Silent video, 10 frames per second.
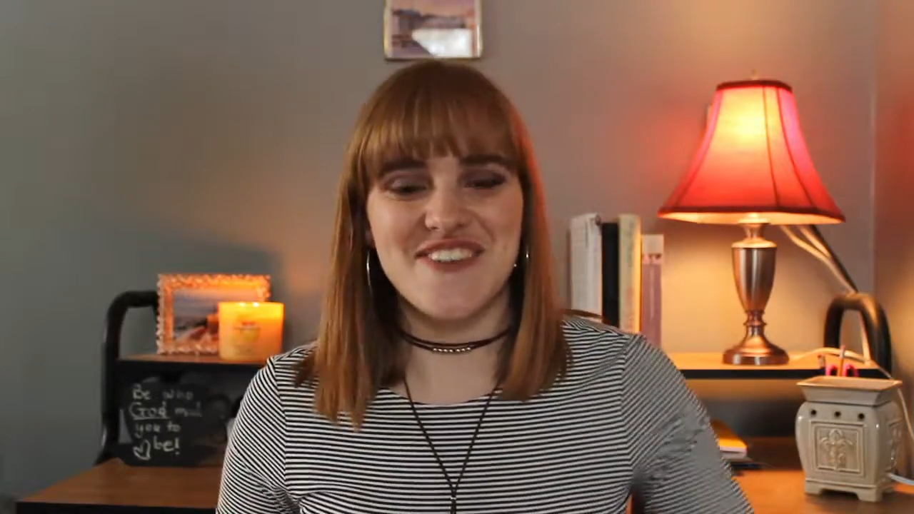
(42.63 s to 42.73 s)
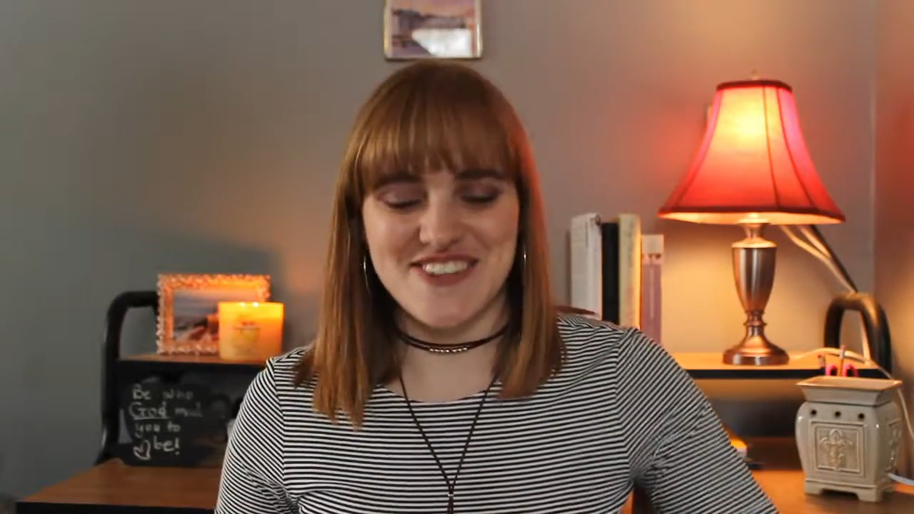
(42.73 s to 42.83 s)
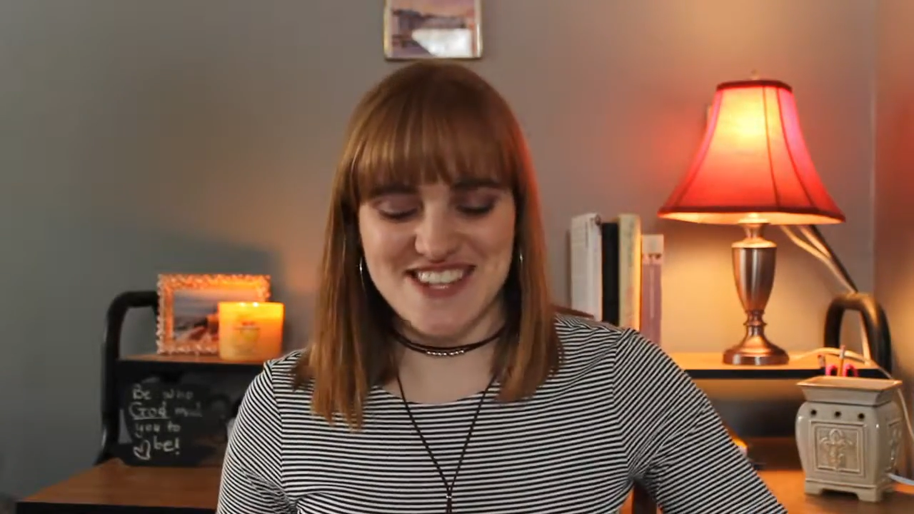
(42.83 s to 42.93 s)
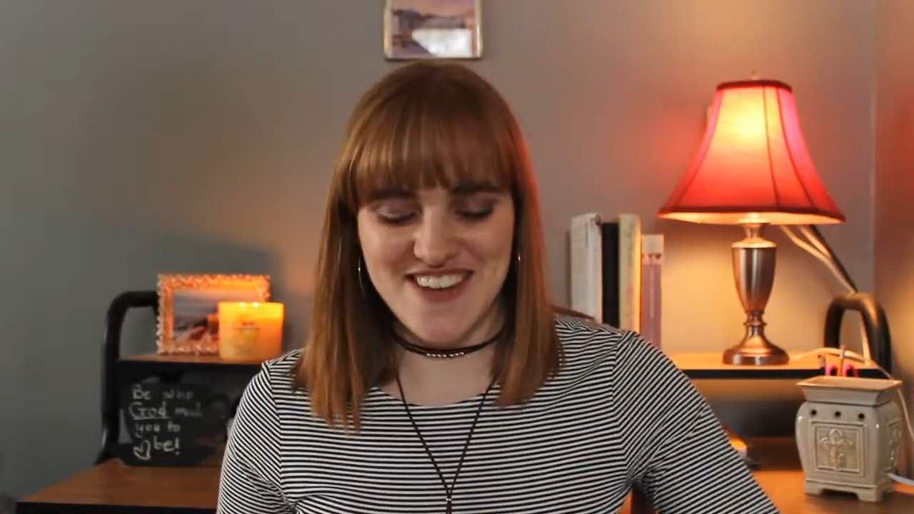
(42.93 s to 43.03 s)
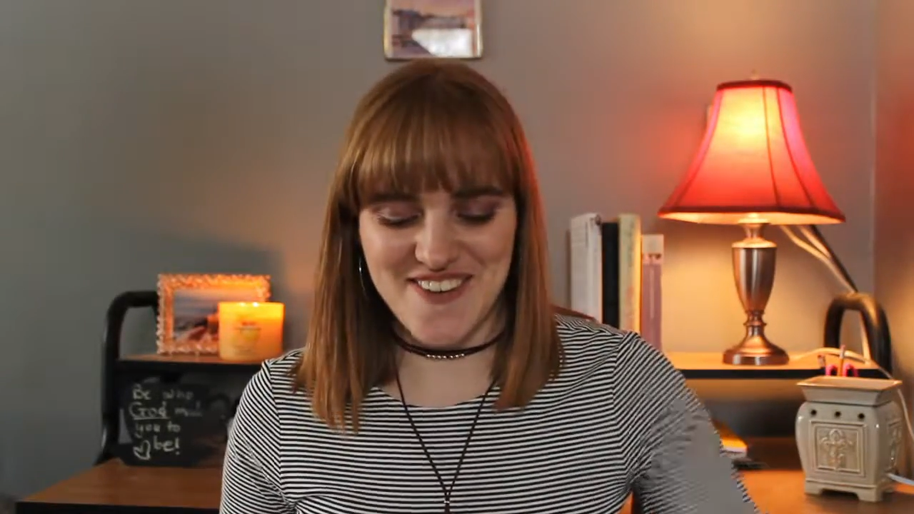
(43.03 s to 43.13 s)

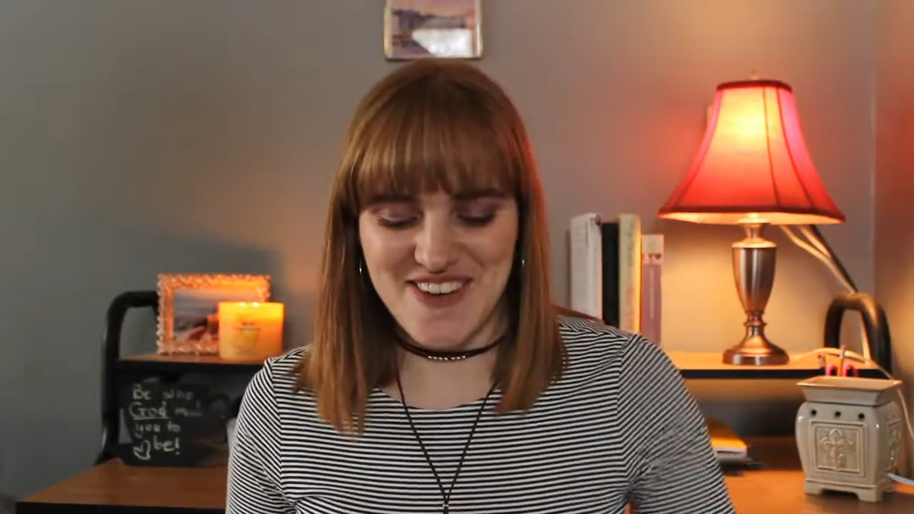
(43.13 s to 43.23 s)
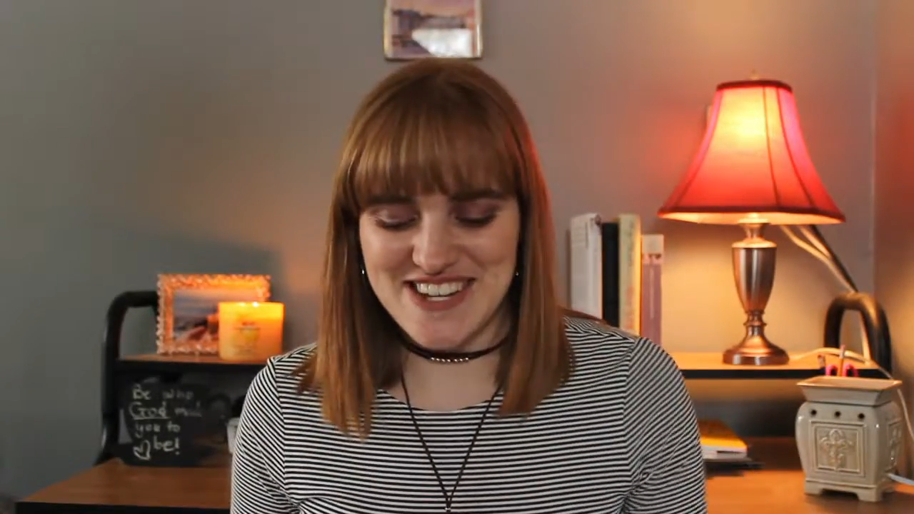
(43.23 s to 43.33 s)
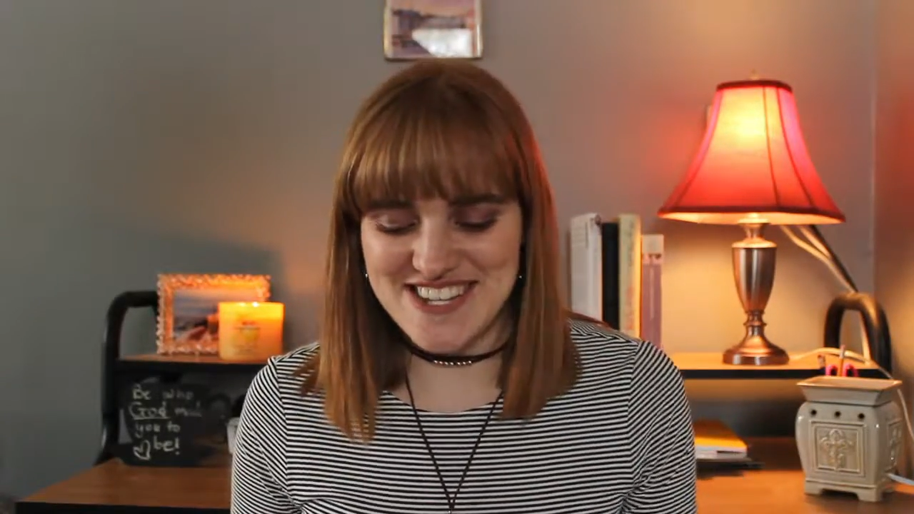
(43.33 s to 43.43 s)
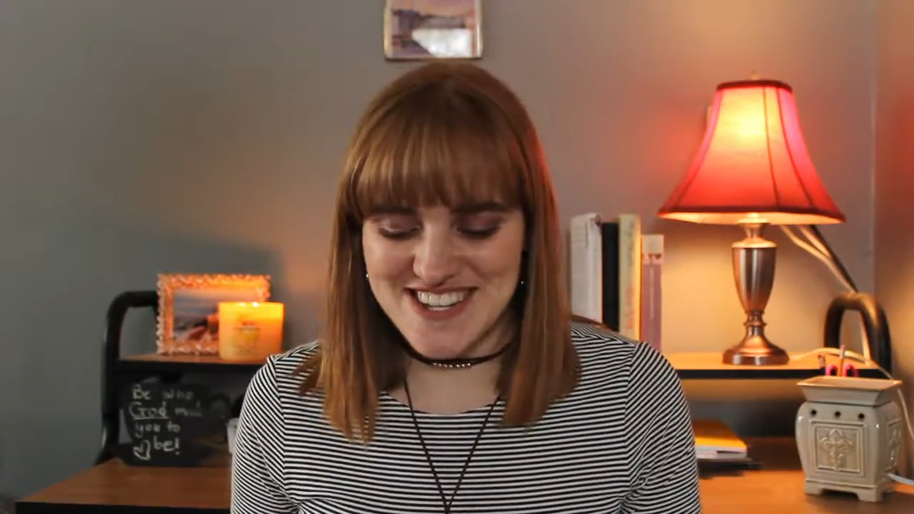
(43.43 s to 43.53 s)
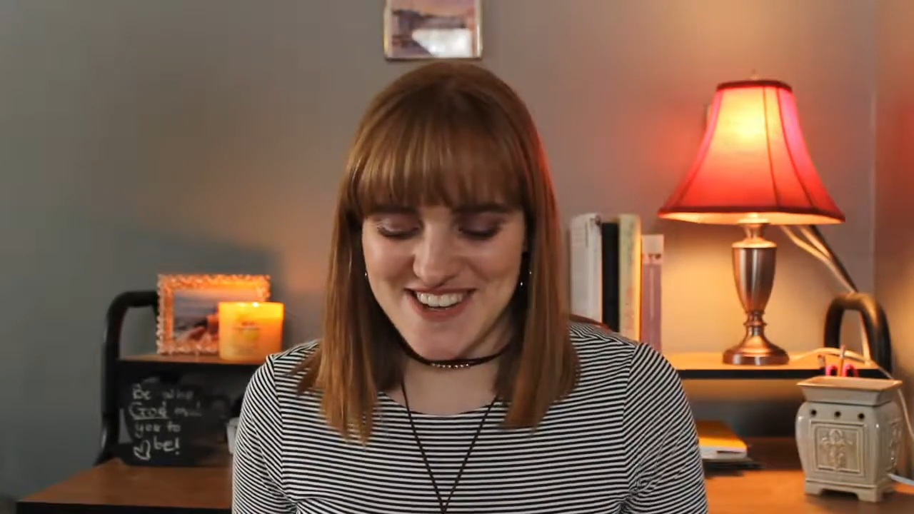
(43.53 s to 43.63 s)
first thing I'm
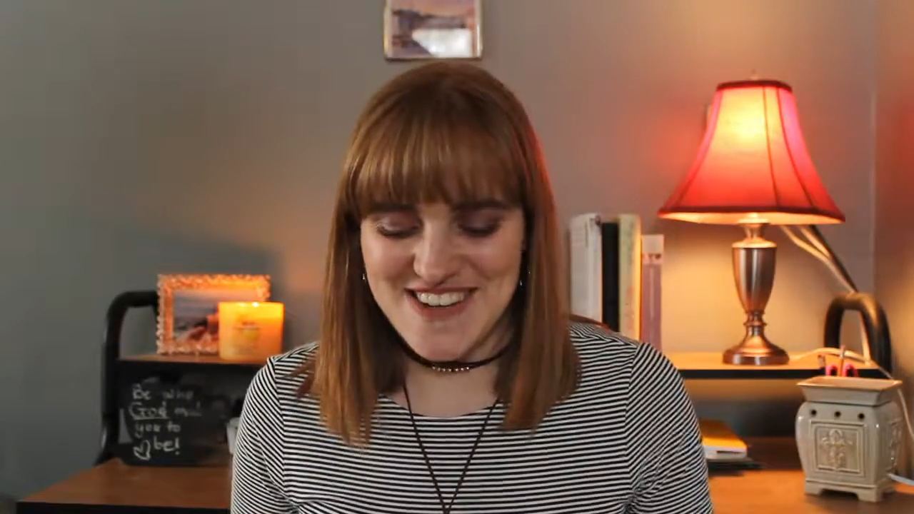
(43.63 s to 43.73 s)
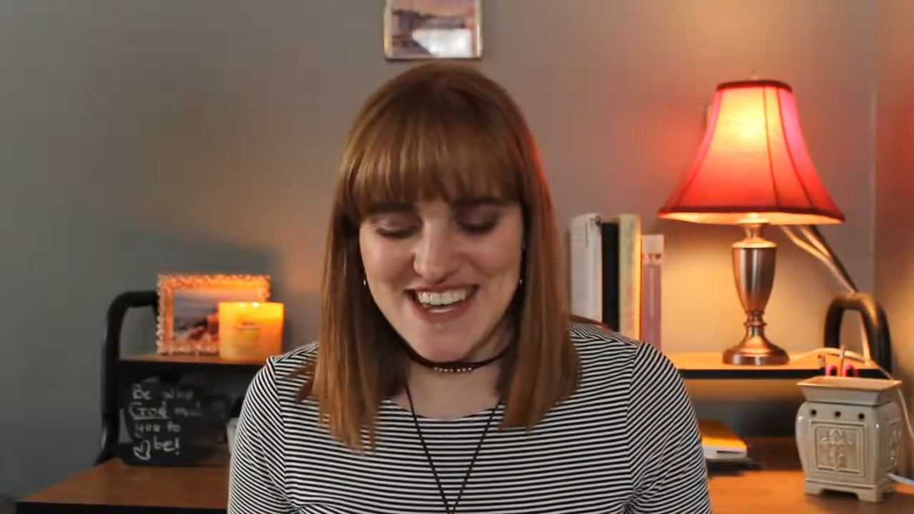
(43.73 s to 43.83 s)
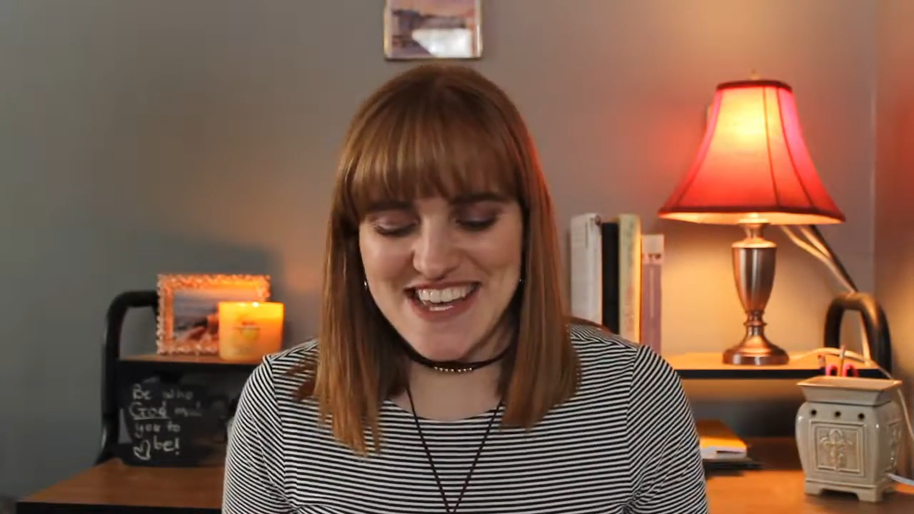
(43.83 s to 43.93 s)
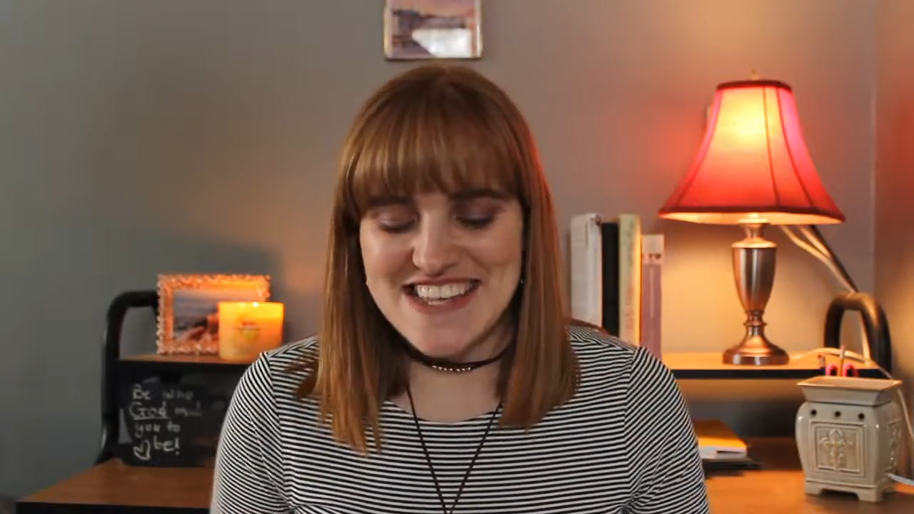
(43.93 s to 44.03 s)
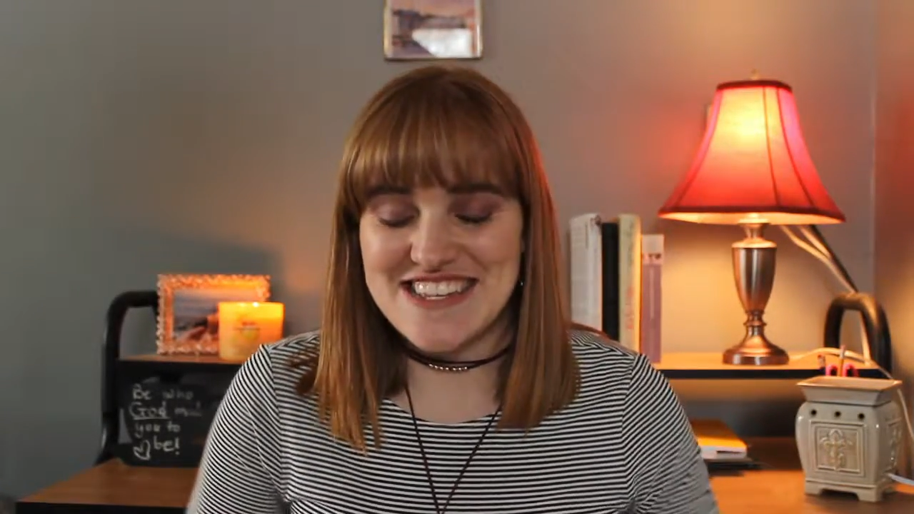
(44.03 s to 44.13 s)
going to do
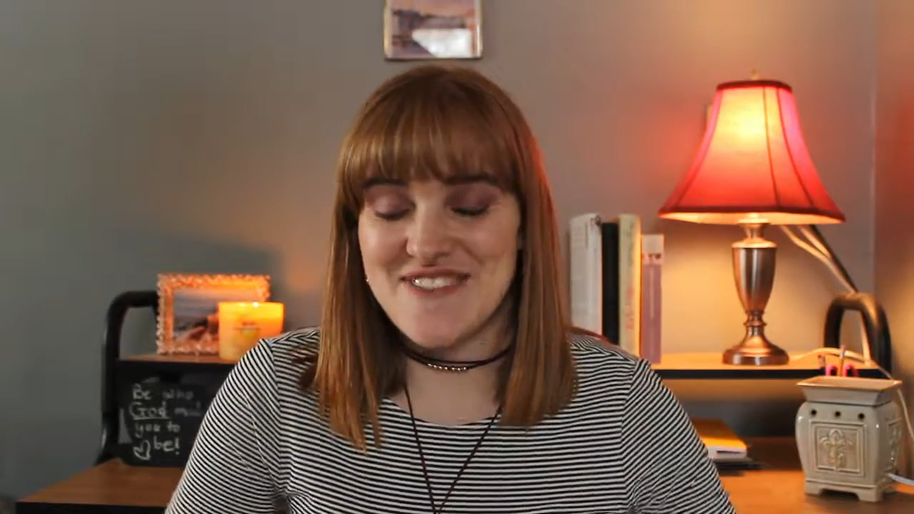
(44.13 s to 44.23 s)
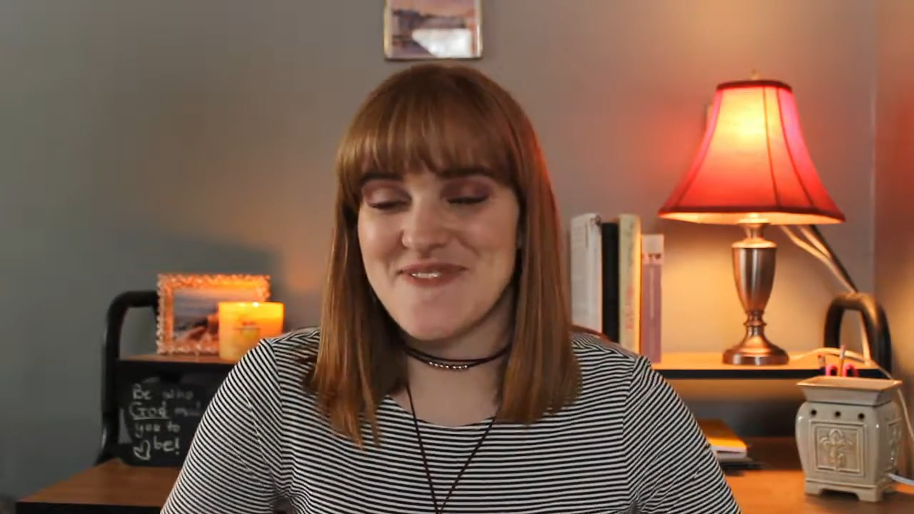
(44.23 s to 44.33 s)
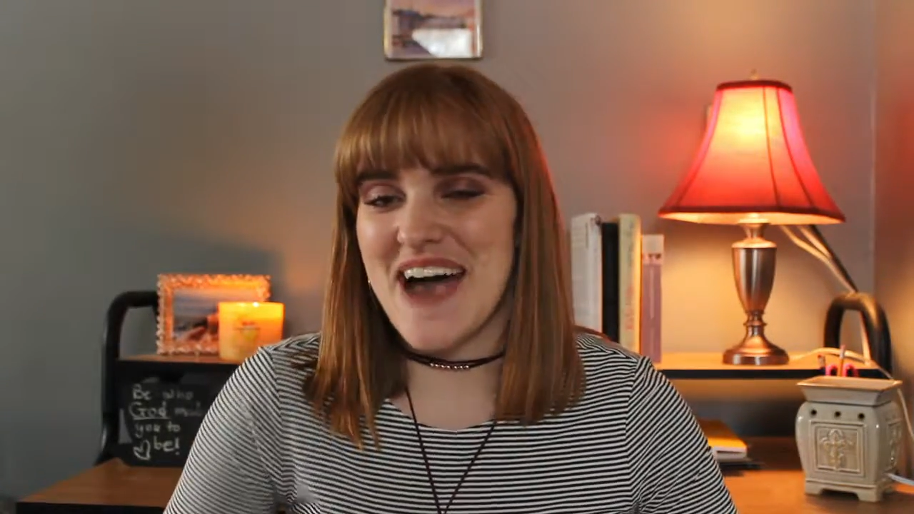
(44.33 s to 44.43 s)
is